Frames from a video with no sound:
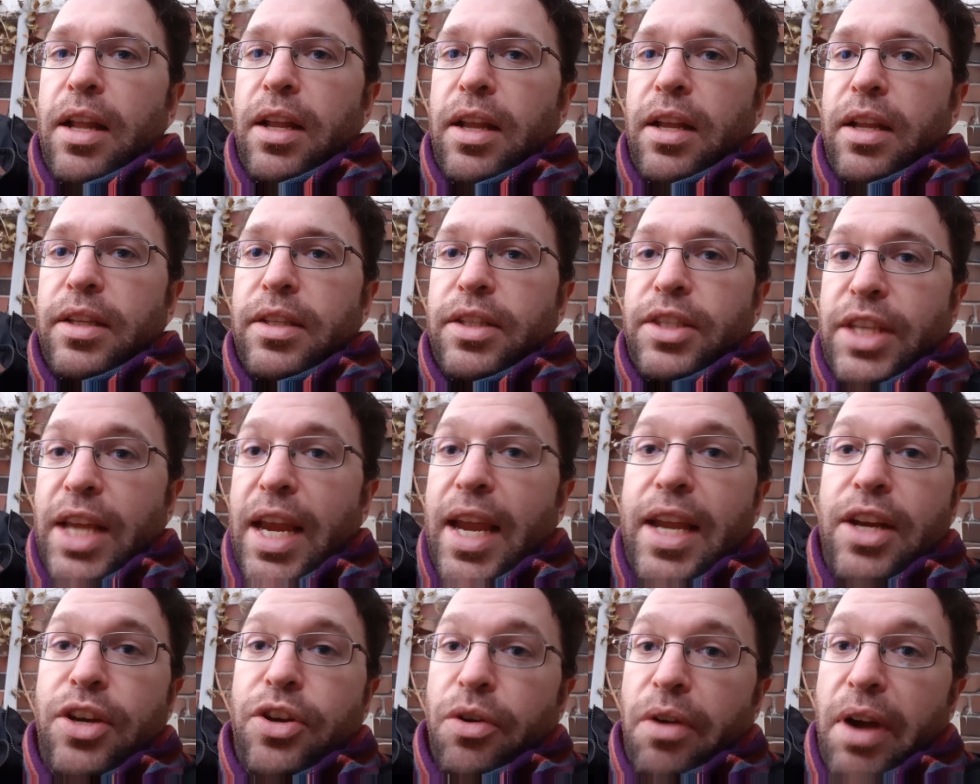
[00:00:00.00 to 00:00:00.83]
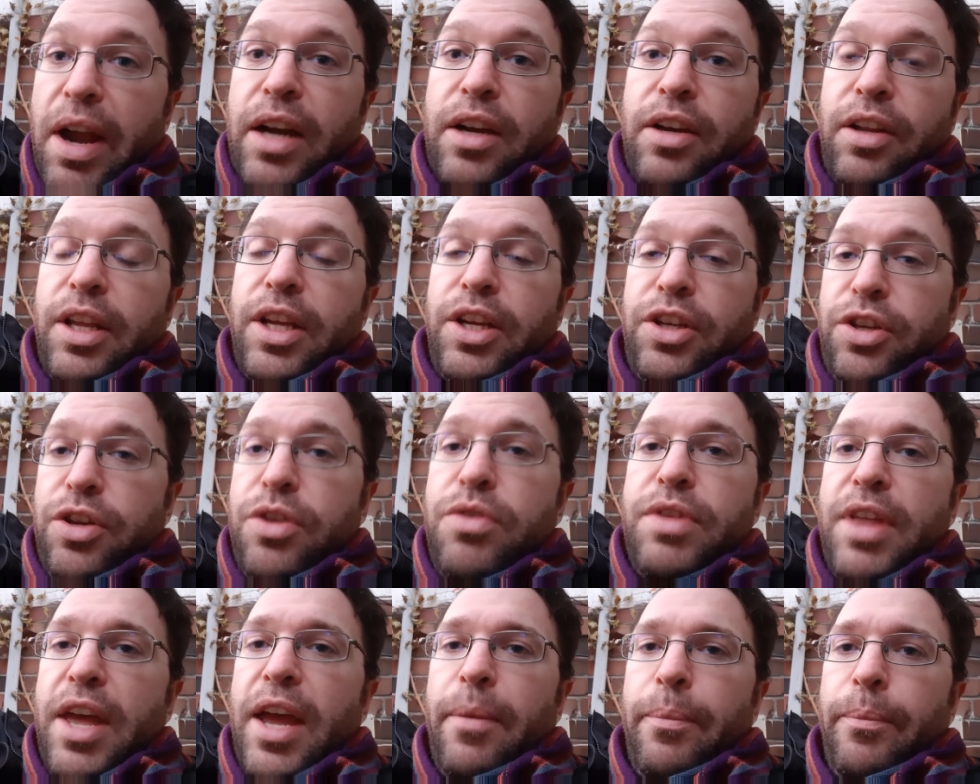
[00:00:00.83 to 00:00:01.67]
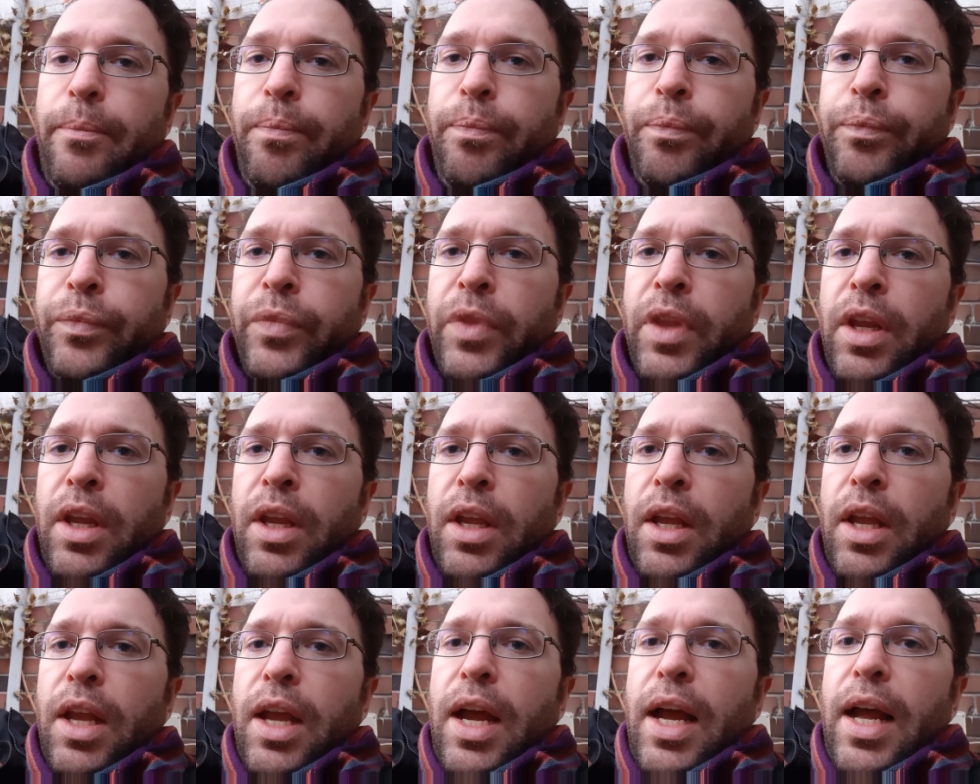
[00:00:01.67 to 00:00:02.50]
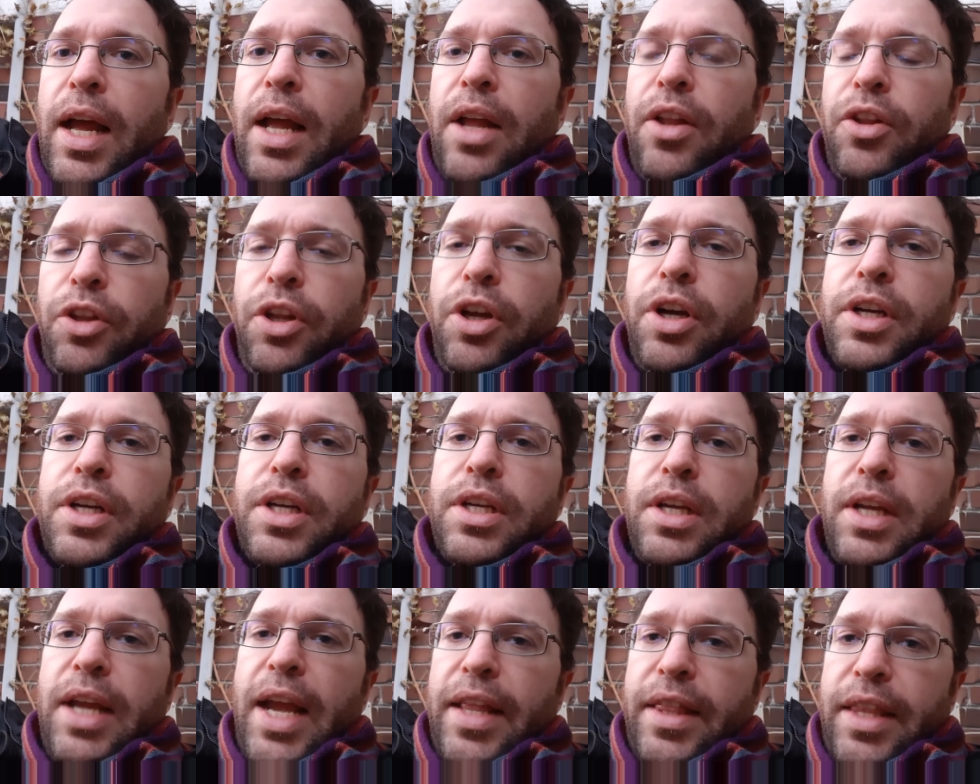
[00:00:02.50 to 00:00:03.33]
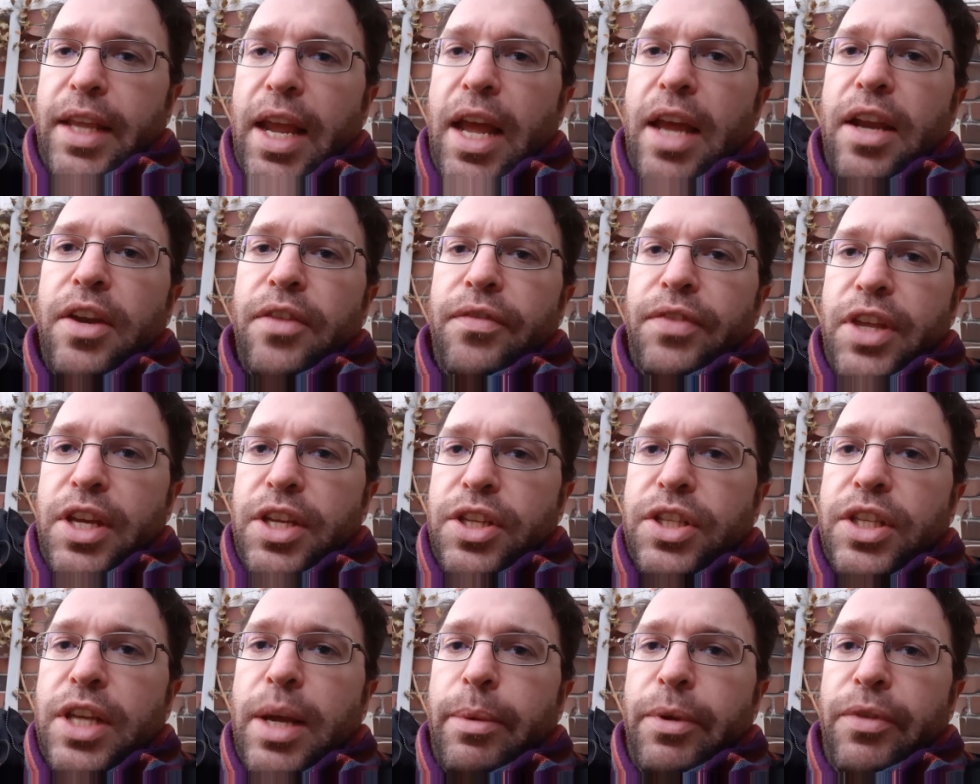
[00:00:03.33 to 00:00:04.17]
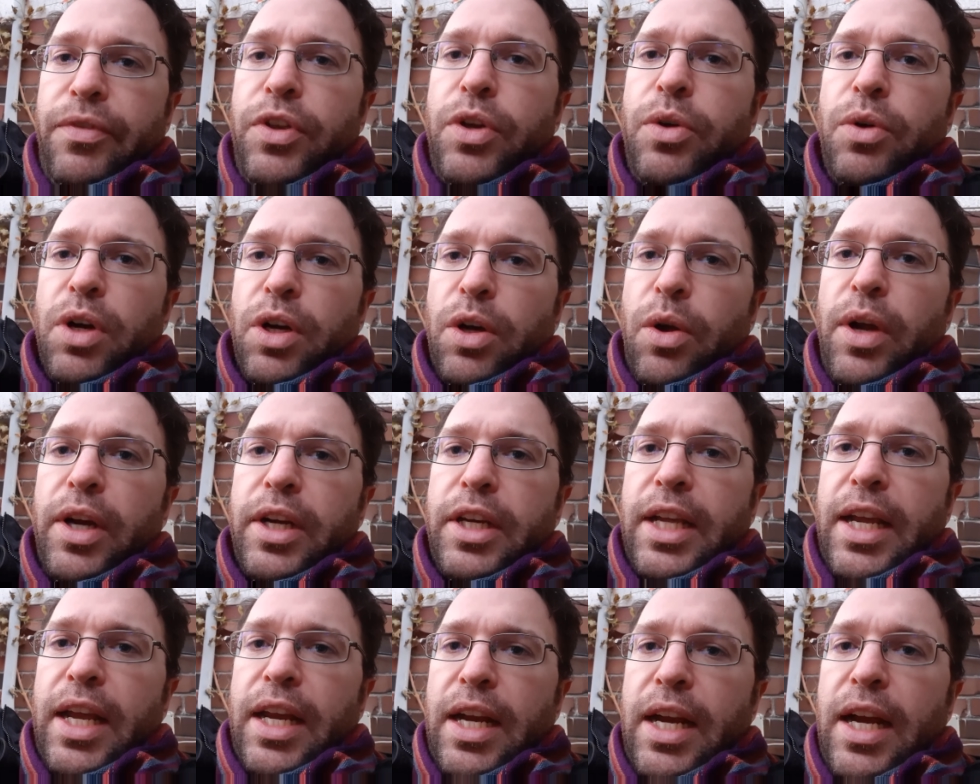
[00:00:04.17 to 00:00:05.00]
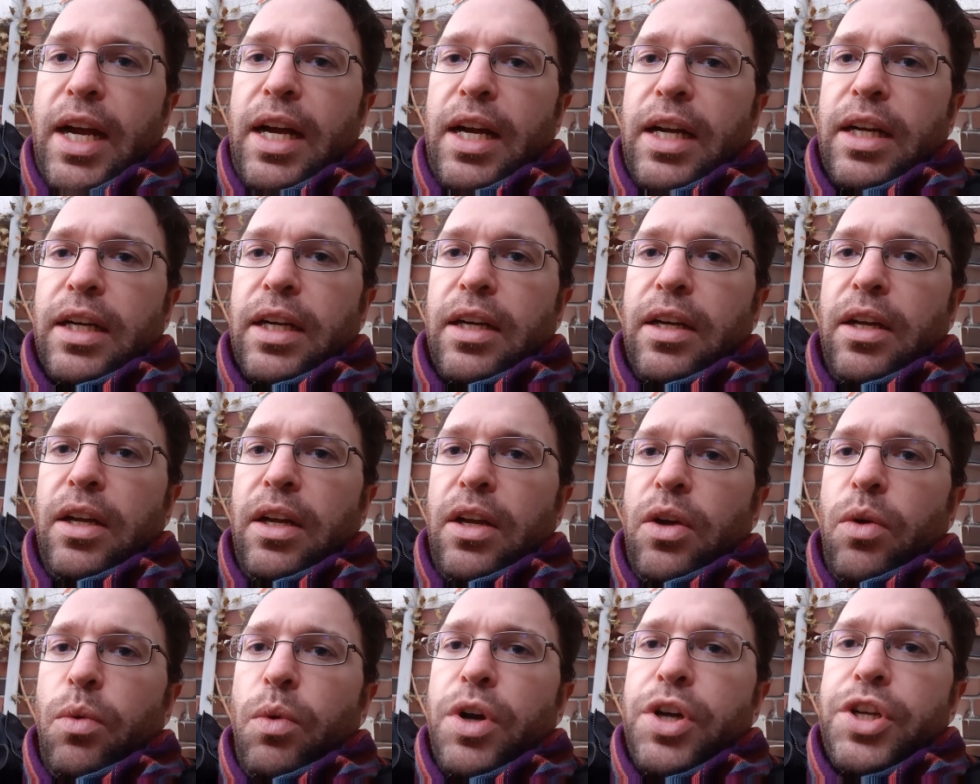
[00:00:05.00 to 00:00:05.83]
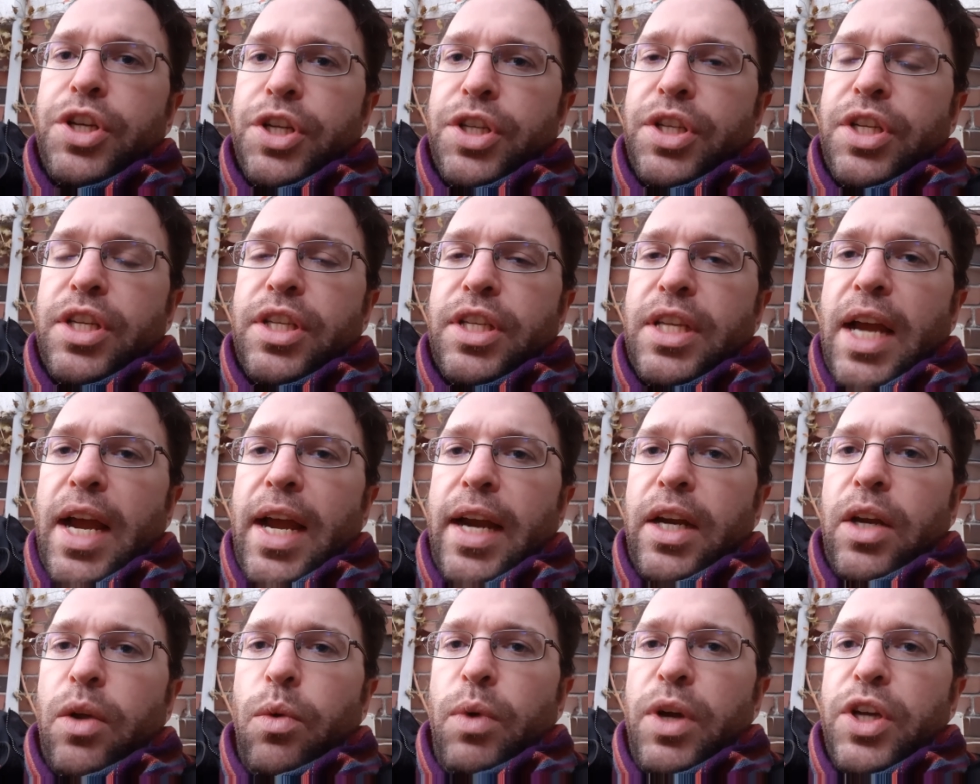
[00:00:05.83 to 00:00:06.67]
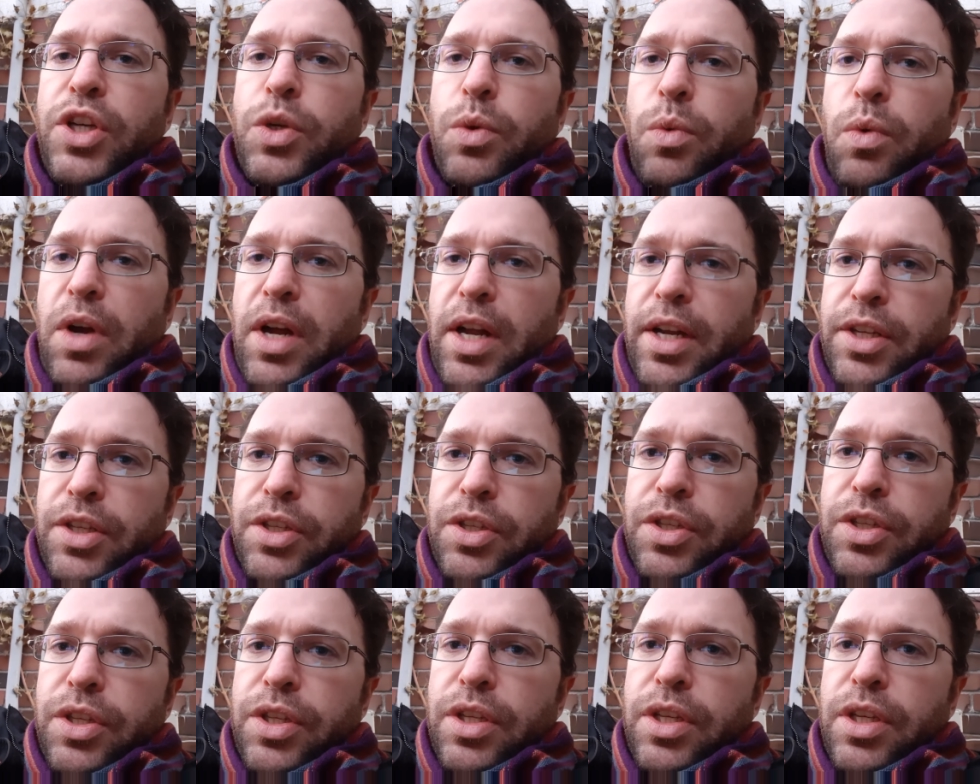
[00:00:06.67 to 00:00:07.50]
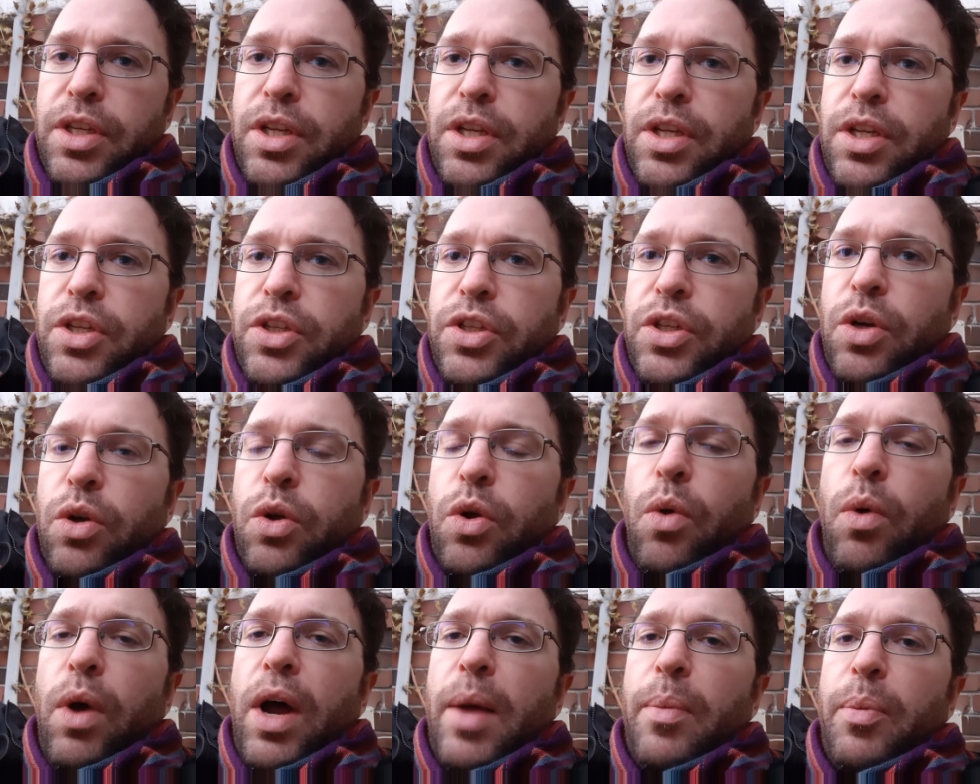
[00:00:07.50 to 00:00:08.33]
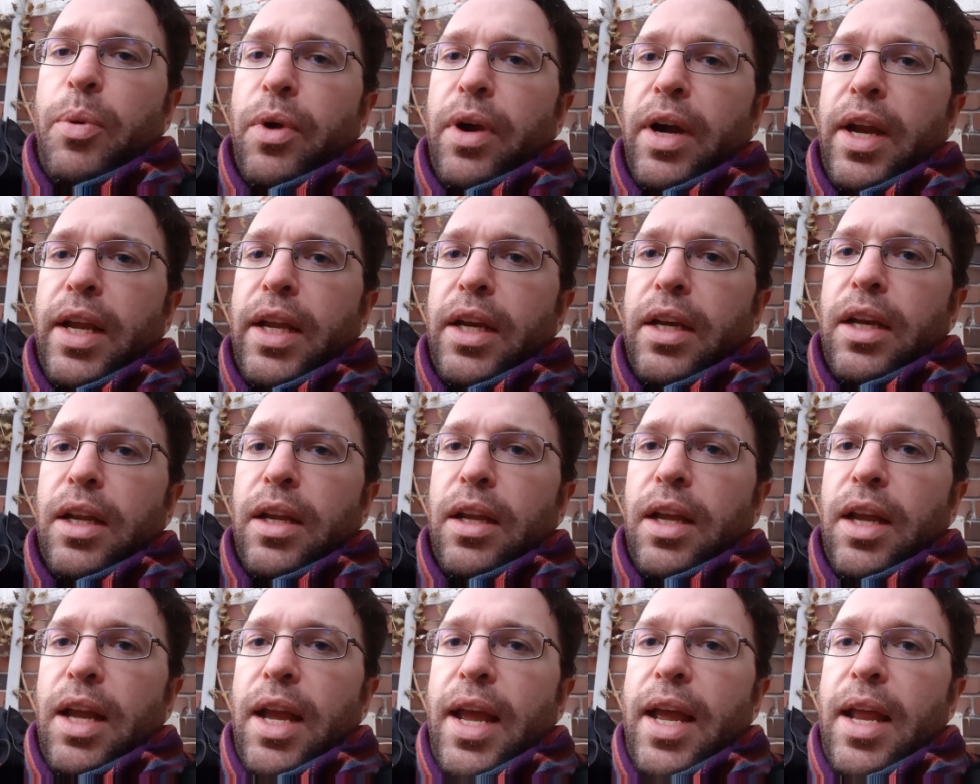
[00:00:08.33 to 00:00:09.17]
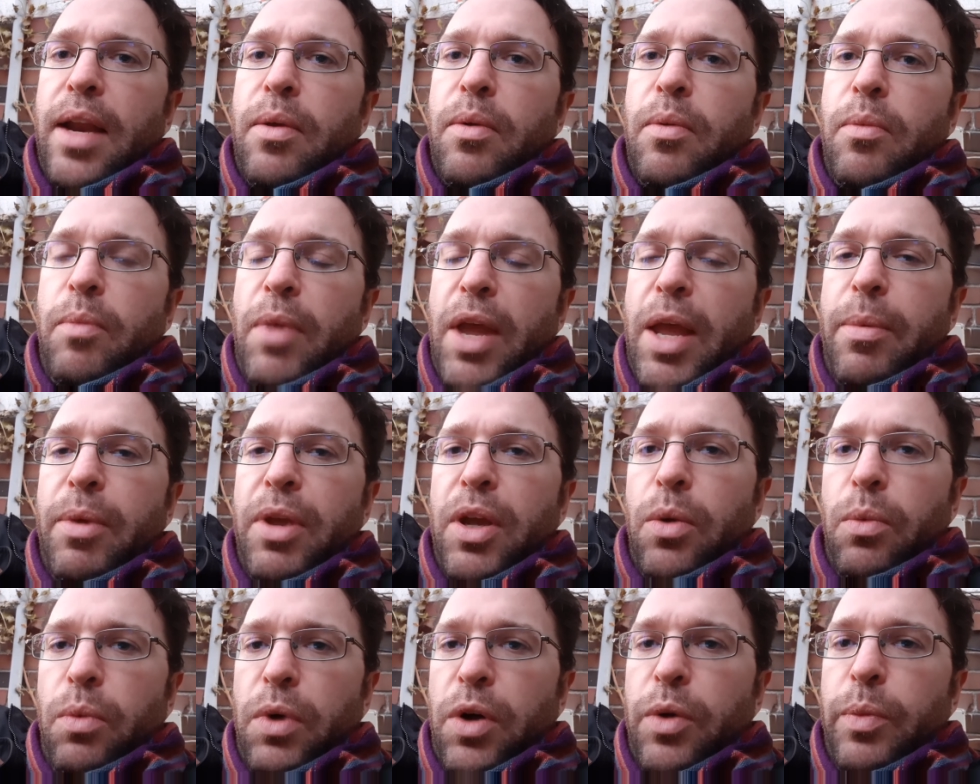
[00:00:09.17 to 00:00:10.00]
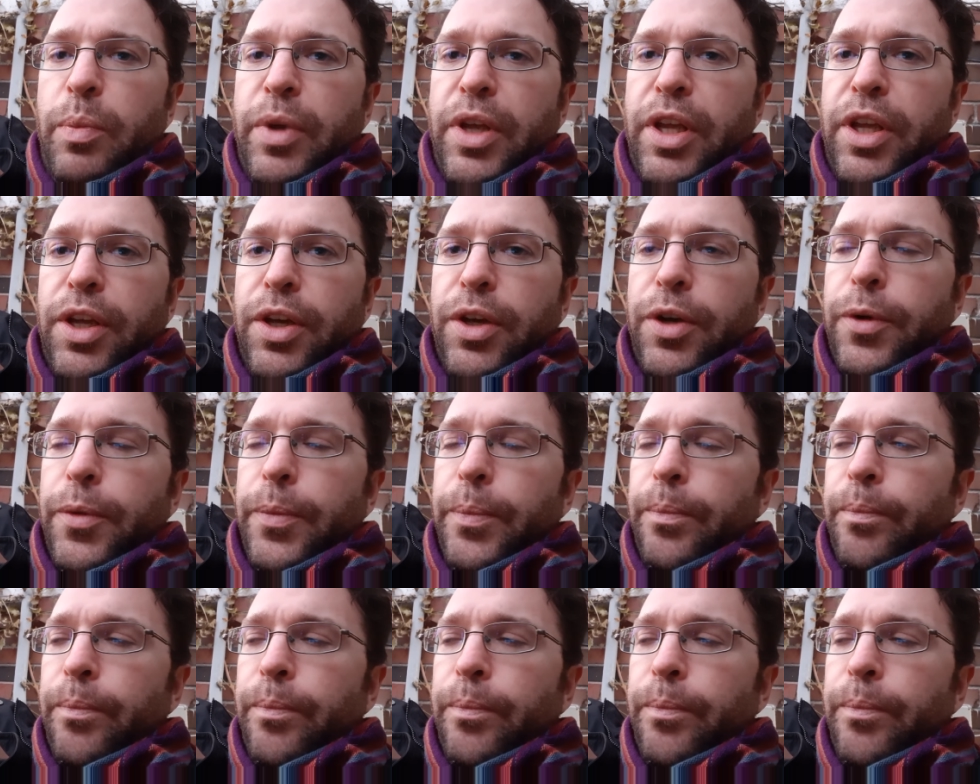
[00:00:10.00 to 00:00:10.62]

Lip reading: say directly to them, look, at the end of this, some of you are going to get hung. We're just deciding which ones. So cooperate, and maybe it won't be you.